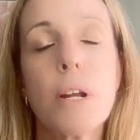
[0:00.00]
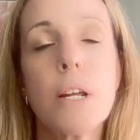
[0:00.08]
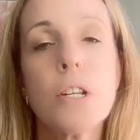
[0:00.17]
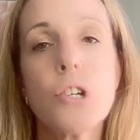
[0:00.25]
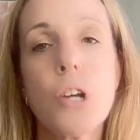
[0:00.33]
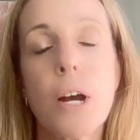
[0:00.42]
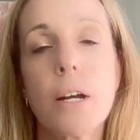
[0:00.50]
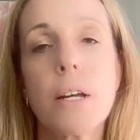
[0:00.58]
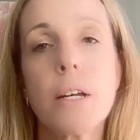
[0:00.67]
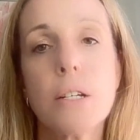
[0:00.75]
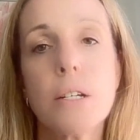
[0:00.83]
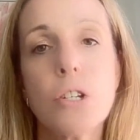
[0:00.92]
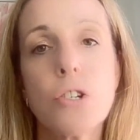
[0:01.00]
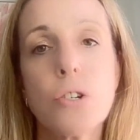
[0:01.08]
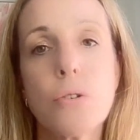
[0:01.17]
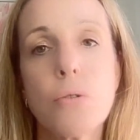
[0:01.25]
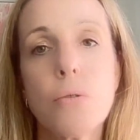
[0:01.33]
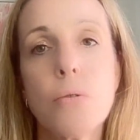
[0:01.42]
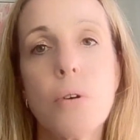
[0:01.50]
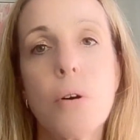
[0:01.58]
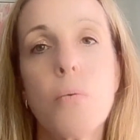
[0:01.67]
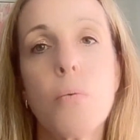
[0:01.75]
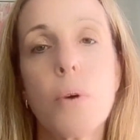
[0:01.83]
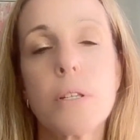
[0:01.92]
reach unconditional
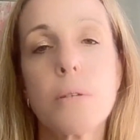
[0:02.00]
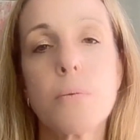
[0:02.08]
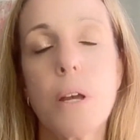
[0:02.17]
once